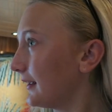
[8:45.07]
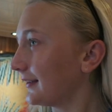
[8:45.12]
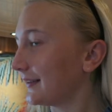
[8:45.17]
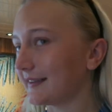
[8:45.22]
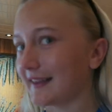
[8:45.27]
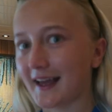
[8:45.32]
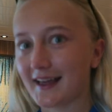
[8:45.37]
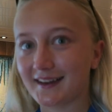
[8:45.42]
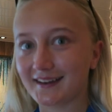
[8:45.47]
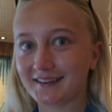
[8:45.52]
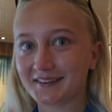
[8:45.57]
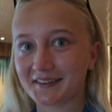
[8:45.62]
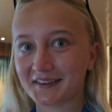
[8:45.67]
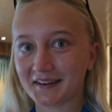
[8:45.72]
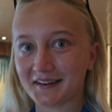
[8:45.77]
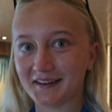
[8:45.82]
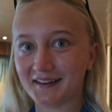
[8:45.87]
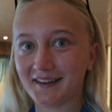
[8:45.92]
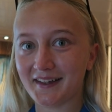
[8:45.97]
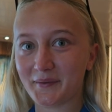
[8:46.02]
standing
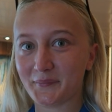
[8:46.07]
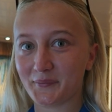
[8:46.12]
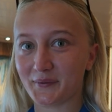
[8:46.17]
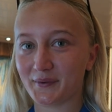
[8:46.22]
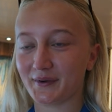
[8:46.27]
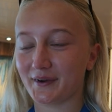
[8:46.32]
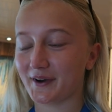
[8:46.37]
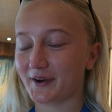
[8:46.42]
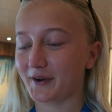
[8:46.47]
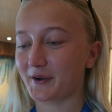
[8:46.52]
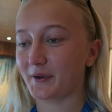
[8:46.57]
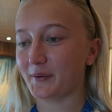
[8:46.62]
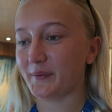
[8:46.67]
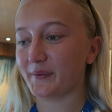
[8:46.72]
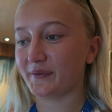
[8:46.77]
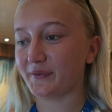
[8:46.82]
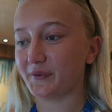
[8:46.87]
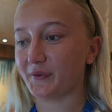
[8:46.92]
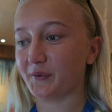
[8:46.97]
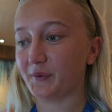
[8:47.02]
still, and we are
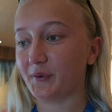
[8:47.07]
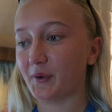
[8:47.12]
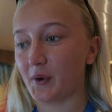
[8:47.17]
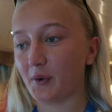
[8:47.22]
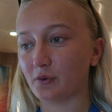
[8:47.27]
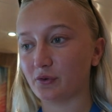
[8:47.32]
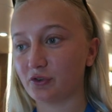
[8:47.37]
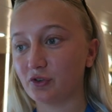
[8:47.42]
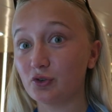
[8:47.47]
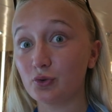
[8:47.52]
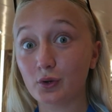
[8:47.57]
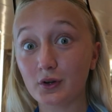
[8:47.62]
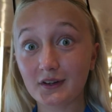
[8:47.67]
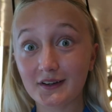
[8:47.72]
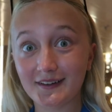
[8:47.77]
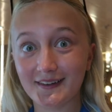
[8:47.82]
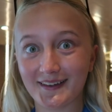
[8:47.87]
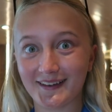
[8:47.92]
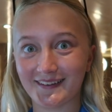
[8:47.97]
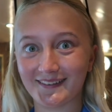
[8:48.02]
going to go
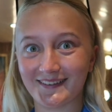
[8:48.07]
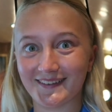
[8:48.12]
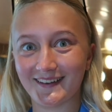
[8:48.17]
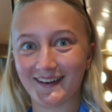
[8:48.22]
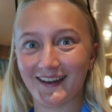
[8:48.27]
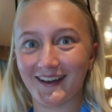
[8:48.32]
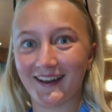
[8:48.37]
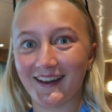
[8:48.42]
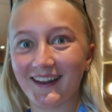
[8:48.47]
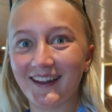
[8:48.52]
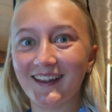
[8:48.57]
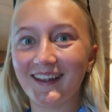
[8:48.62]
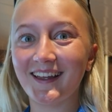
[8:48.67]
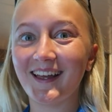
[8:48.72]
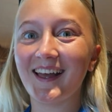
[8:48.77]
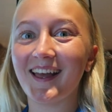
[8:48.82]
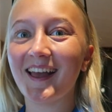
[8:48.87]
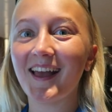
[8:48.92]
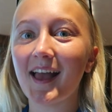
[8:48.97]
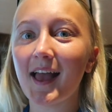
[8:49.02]
snorkeling today.
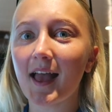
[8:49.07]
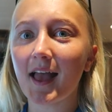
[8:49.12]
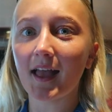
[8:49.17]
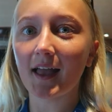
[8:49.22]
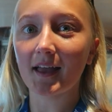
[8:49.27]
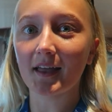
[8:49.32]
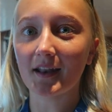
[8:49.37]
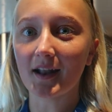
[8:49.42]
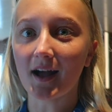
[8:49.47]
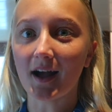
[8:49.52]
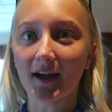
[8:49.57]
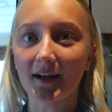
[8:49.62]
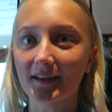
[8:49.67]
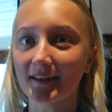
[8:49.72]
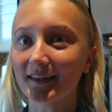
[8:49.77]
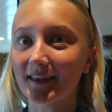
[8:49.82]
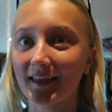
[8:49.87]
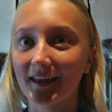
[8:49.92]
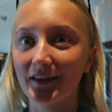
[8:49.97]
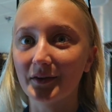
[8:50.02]
And I
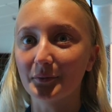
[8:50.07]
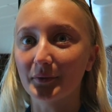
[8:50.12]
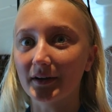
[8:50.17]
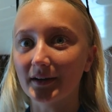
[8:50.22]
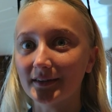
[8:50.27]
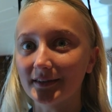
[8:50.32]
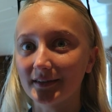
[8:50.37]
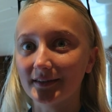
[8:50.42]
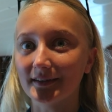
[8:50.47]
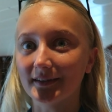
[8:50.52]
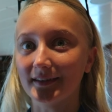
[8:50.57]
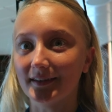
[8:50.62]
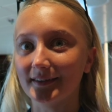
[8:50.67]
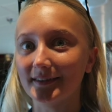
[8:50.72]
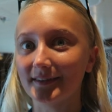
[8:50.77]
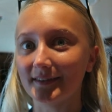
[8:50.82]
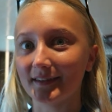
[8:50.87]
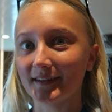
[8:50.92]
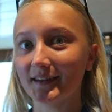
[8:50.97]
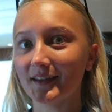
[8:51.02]
can't wait to see the
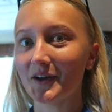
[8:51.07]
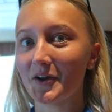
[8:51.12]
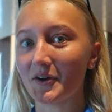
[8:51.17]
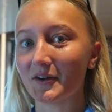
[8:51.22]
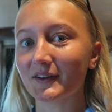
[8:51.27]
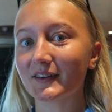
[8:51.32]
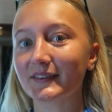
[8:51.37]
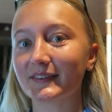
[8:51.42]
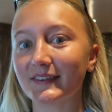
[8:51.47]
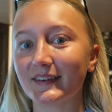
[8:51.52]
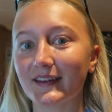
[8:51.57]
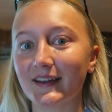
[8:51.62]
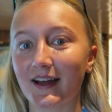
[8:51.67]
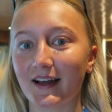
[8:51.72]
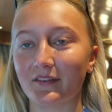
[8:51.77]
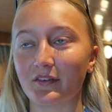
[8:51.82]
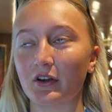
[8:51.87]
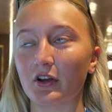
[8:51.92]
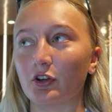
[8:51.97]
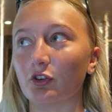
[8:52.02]
sea. Honestly,
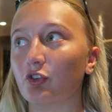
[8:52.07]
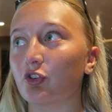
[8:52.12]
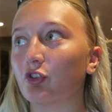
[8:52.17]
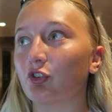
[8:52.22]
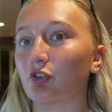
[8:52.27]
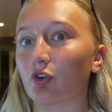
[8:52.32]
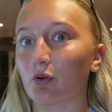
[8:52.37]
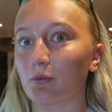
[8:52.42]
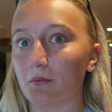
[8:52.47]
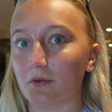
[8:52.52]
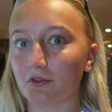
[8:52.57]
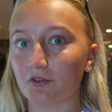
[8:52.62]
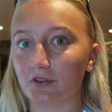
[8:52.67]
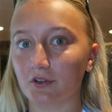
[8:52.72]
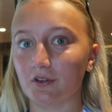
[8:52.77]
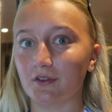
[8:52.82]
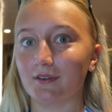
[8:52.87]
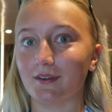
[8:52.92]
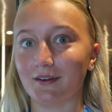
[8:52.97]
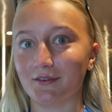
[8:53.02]
I've heard so much
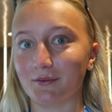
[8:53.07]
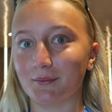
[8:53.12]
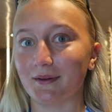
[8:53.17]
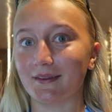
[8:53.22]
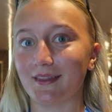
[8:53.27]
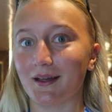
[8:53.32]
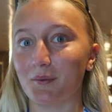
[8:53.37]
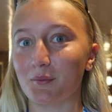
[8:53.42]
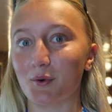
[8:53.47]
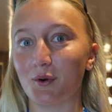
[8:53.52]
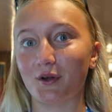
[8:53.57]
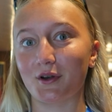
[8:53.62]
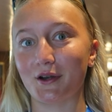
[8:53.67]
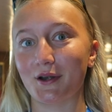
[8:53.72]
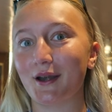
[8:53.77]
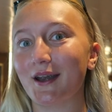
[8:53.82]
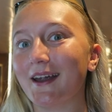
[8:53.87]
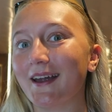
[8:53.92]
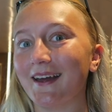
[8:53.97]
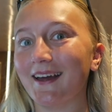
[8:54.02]
good stuff about that
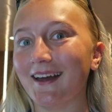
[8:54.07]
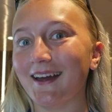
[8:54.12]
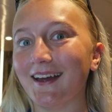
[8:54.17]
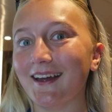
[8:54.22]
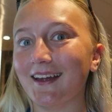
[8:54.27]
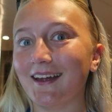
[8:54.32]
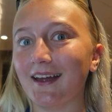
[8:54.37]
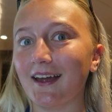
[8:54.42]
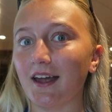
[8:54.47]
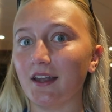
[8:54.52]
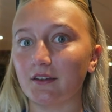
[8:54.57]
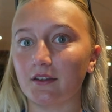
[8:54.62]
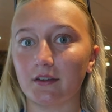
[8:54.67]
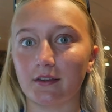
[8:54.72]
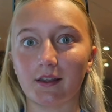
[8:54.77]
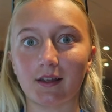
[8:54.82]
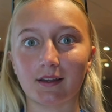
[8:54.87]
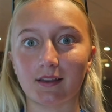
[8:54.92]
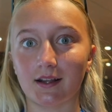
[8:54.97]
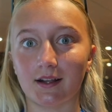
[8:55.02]
water and
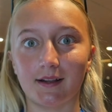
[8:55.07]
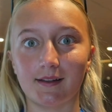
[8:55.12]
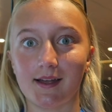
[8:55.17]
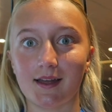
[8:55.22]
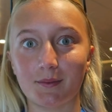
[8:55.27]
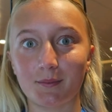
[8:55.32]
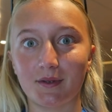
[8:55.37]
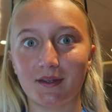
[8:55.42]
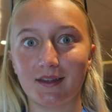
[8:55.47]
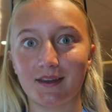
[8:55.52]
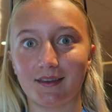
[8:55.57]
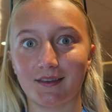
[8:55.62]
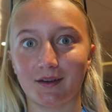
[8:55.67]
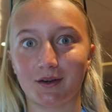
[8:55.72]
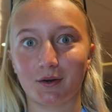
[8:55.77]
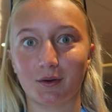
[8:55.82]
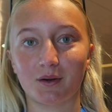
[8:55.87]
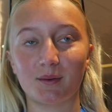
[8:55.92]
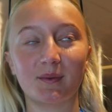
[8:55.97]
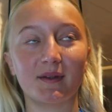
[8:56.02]
just like the climate in
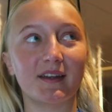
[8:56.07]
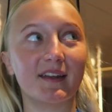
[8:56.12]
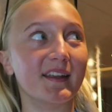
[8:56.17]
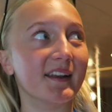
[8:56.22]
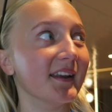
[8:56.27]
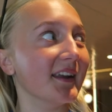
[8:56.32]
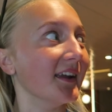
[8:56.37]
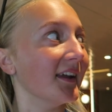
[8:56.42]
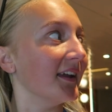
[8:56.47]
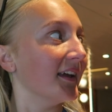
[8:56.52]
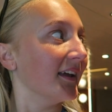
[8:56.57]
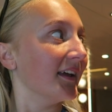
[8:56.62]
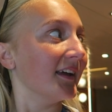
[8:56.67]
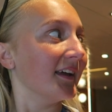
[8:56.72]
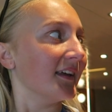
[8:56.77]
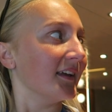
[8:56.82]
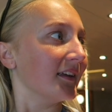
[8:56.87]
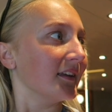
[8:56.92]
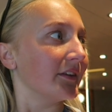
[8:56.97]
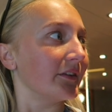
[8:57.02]
the
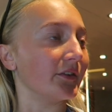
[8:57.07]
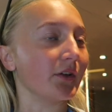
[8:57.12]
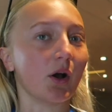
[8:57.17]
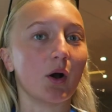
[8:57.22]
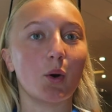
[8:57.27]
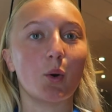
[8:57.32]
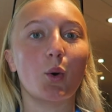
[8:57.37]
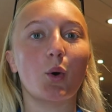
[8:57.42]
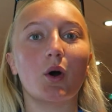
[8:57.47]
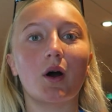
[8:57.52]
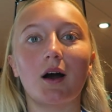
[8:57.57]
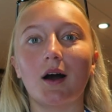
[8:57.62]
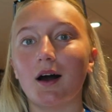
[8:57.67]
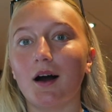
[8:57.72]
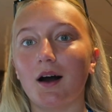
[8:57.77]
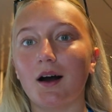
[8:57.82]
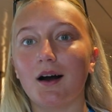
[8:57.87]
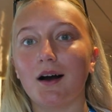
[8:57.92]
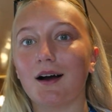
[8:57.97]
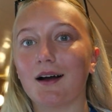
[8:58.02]
Caribbean. So
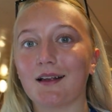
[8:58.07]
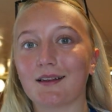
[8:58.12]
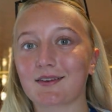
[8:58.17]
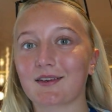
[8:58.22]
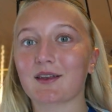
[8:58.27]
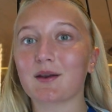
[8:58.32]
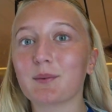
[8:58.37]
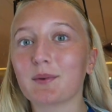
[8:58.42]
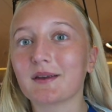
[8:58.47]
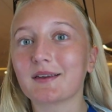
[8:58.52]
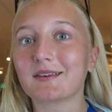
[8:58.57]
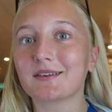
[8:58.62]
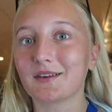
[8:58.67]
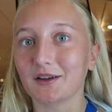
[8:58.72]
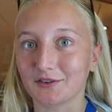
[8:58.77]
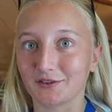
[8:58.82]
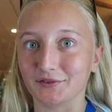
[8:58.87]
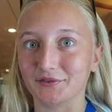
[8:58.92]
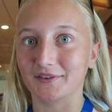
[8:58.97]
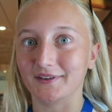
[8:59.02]
it's gonna be
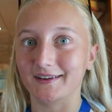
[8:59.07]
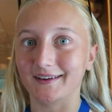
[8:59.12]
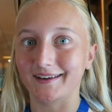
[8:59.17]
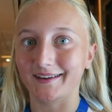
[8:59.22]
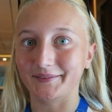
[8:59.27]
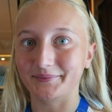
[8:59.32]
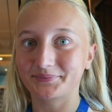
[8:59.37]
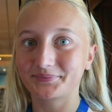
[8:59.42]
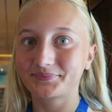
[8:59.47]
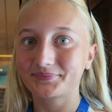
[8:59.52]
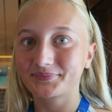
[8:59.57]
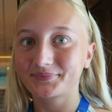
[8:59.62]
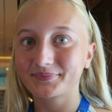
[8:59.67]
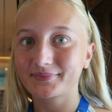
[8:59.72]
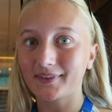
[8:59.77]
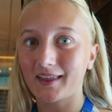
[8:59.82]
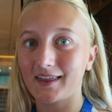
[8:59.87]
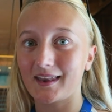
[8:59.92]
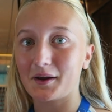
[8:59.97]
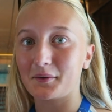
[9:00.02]
such a fun day.
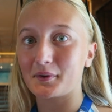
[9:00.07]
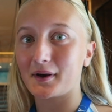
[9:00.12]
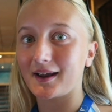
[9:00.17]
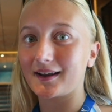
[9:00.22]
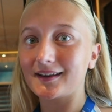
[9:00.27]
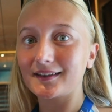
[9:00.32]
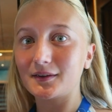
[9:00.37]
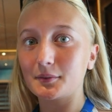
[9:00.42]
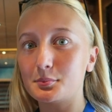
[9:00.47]
And now we're heading